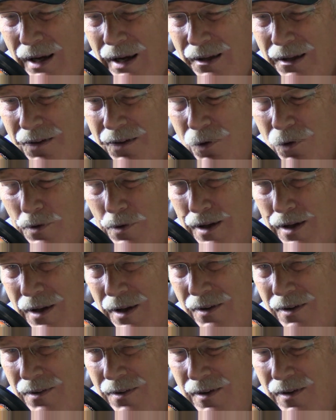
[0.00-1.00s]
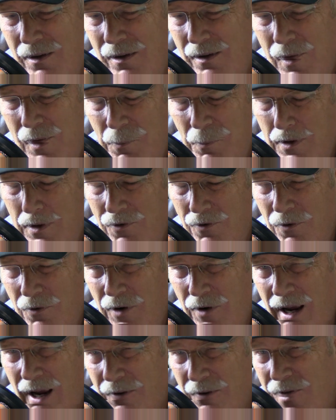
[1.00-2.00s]
don't they see? I mean, the
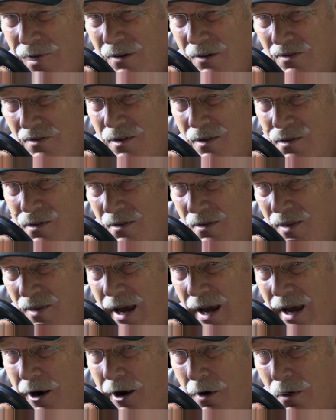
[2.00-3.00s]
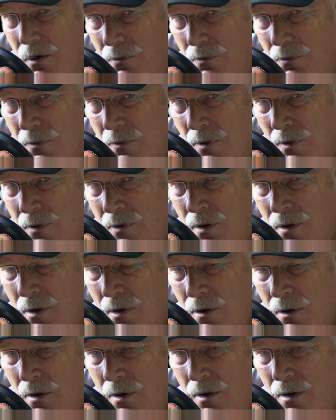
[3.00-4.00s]
evidence is there.
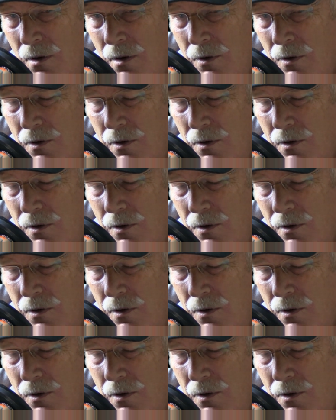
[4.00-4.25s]
There's